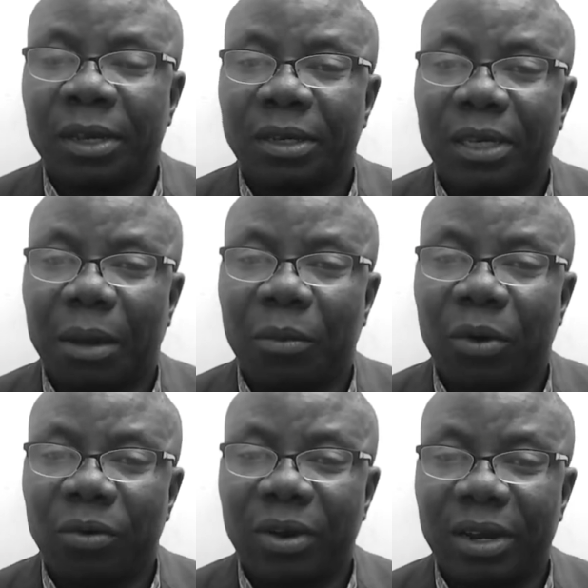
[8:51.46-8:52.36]
Psalm
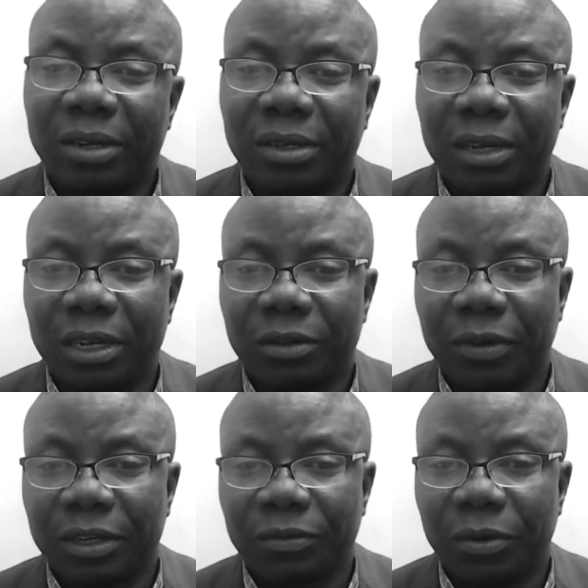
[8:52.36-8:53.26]
106,
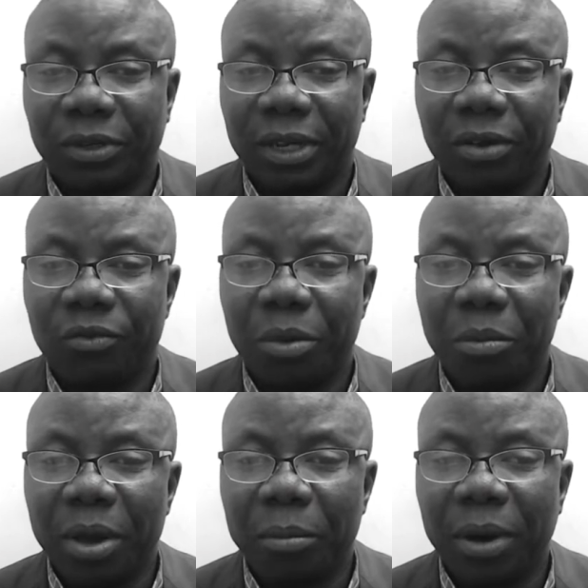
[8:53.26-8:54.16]
verse 4 says,
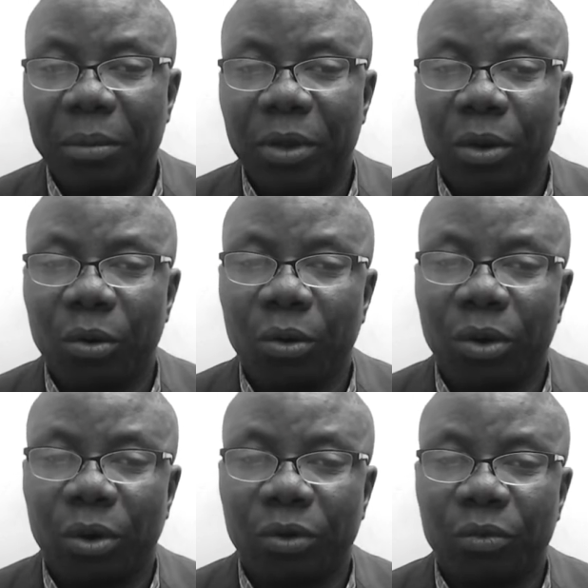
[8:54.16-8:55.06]
Remember me, O
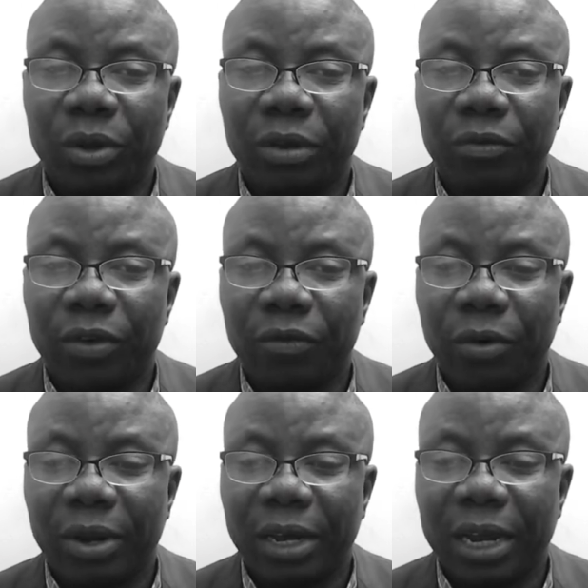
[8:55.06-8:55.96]
Lord, with the
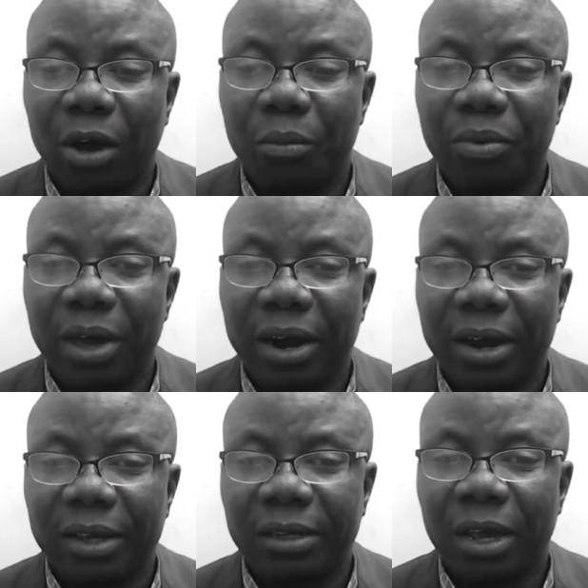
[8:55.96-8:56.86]
favor that thou
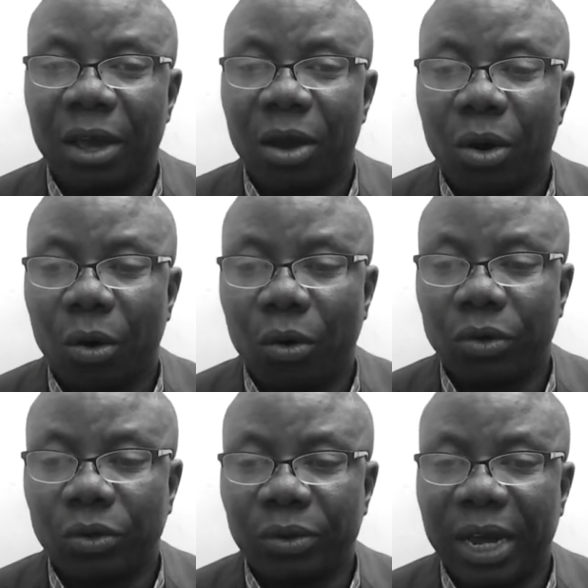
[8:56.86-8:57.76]
bearest
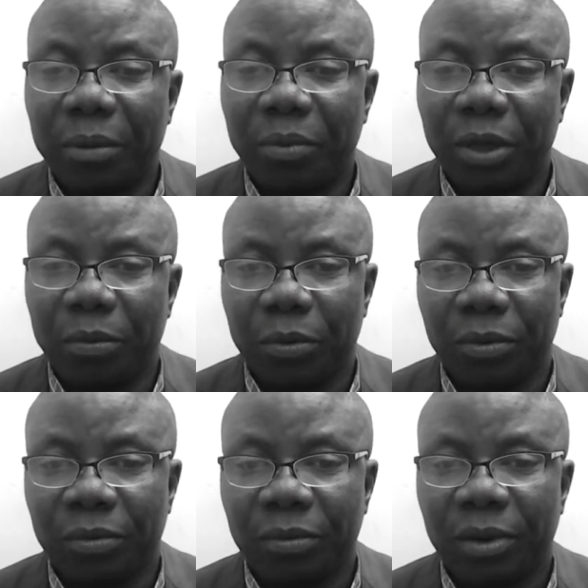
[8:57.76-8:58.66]
unto thy
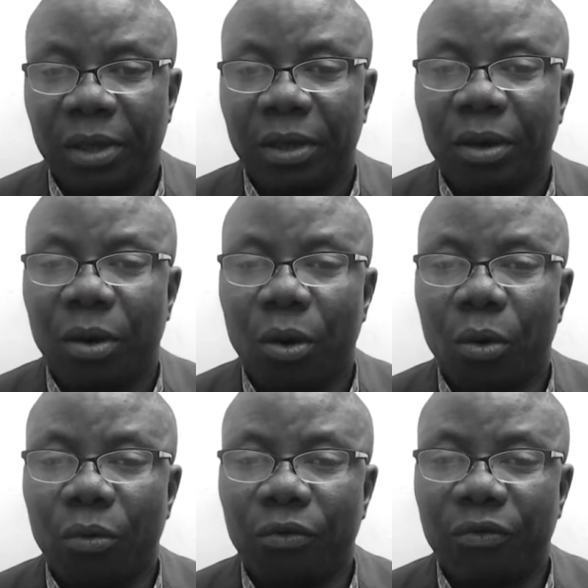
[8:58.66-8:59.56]
people.
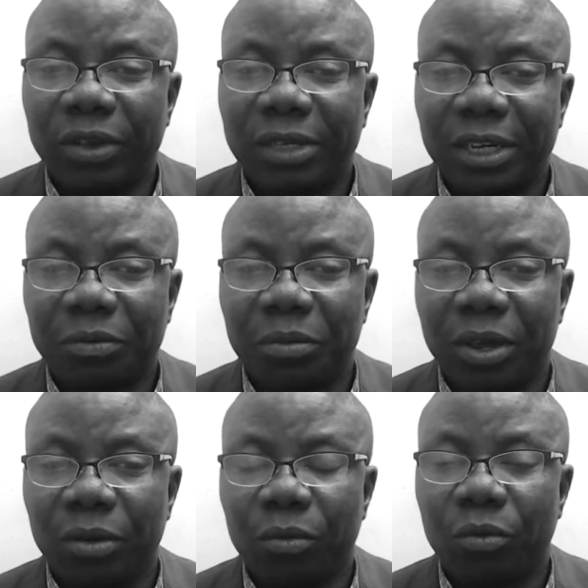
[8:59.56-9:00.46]
Oh, visit
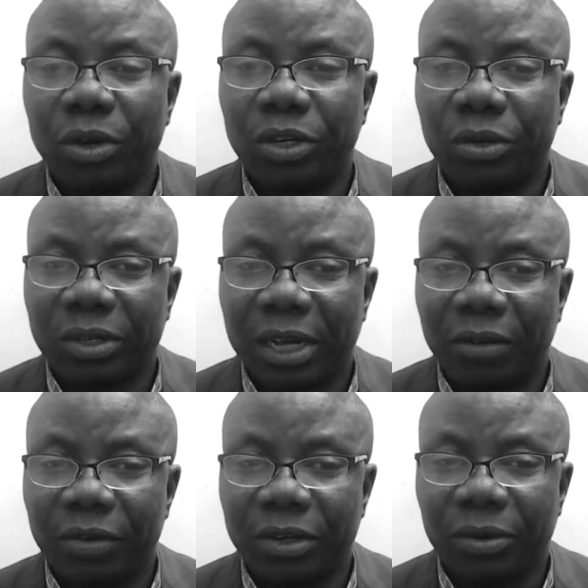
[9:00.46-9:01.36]
me with your
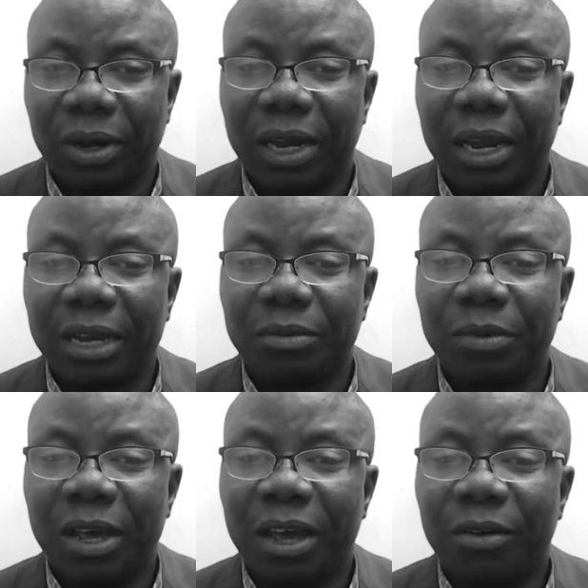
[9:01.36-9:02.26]
salvation. Let
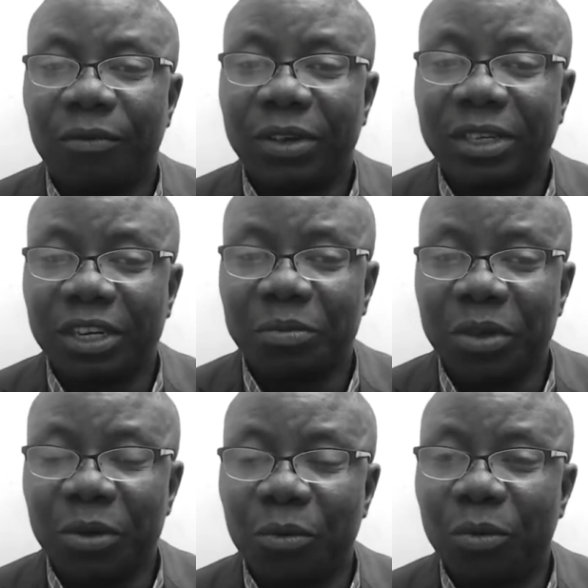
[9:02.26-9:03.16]
visit
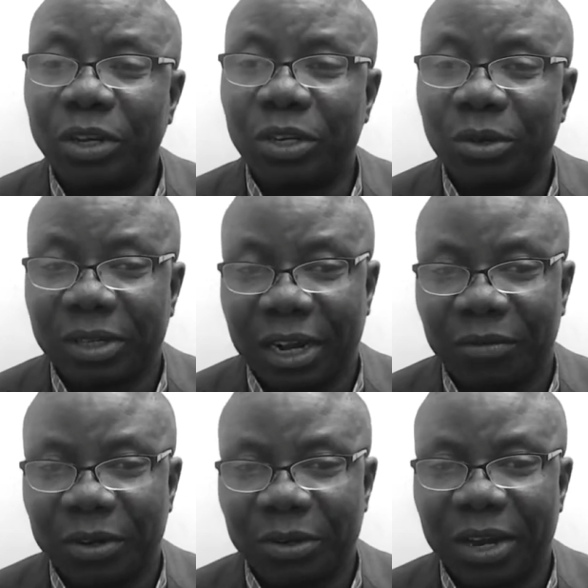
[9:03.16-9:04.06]
me with your
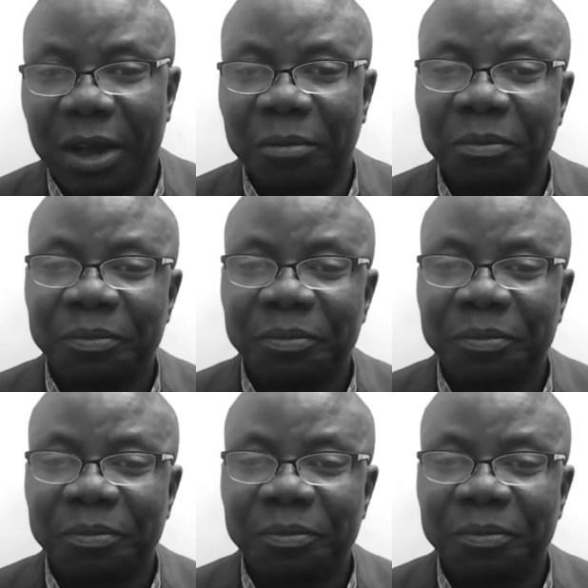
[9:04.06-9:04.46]
salvation. Now,